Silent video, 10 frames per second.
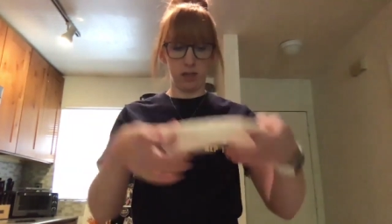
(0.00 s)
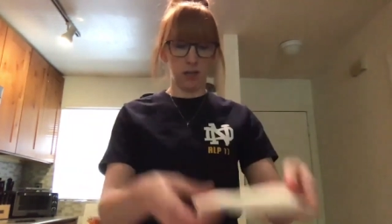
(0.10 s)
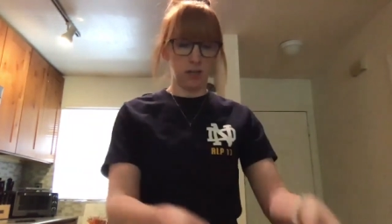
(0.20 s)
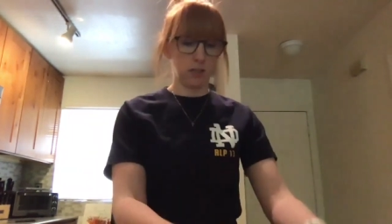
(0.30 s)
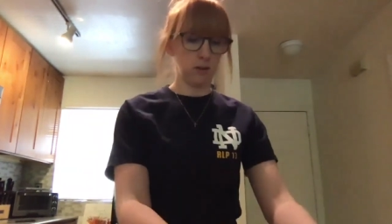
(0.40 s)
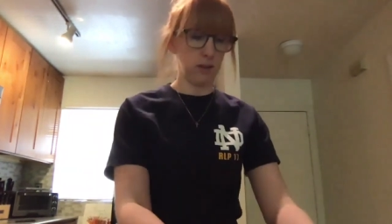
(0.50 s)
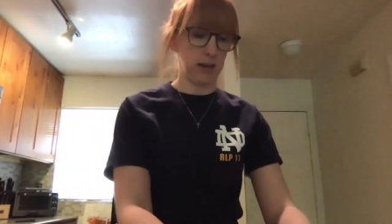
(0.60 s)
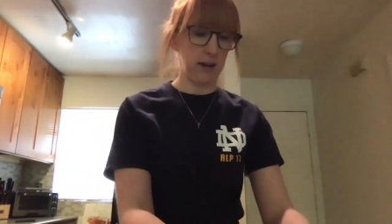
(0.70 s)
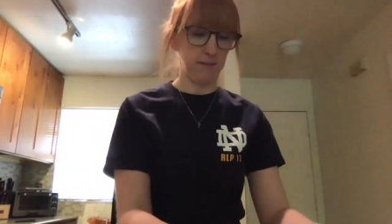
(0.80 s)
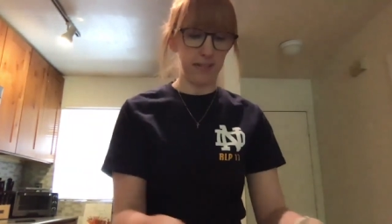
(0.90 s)
so that
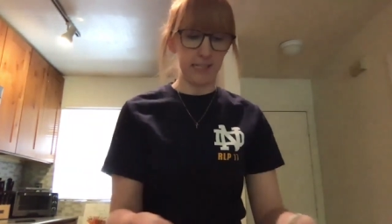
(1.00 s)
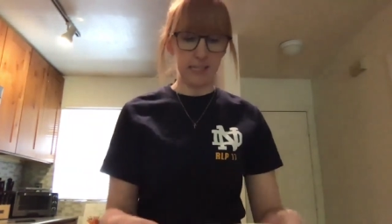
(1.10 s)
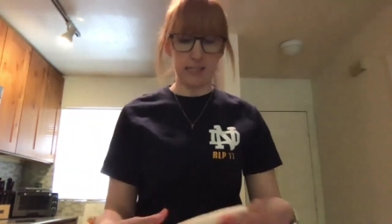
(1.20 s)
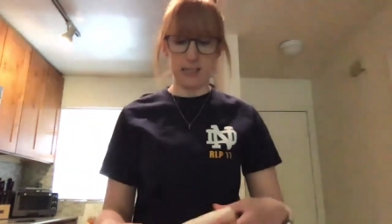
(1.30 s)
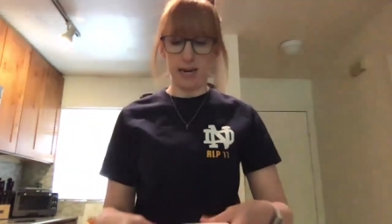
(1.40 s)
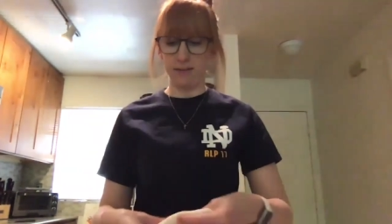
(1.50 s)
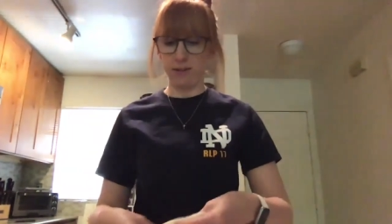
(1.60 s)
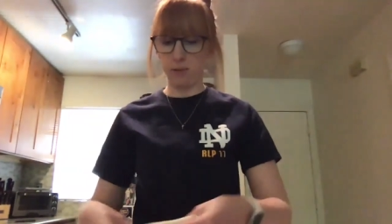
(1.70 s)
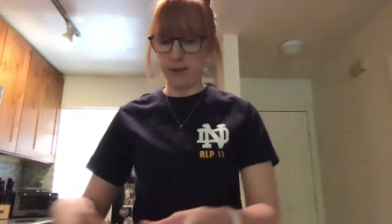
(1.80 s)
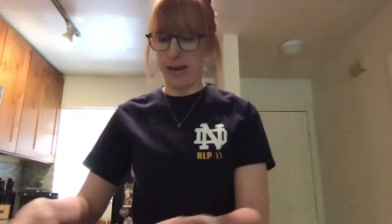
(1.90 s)
it fits inside of
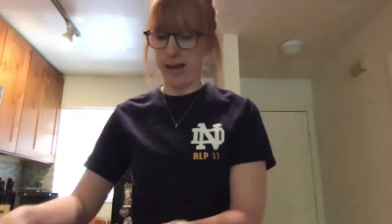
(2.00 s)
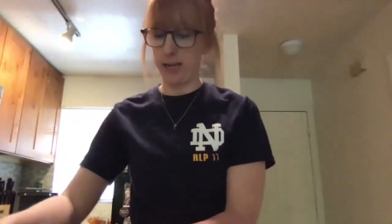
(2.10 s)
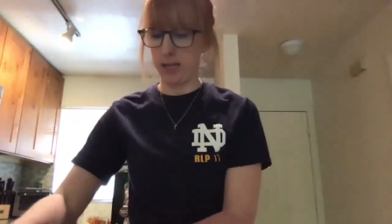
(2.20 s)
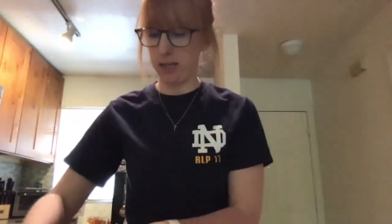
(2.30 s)
your bag.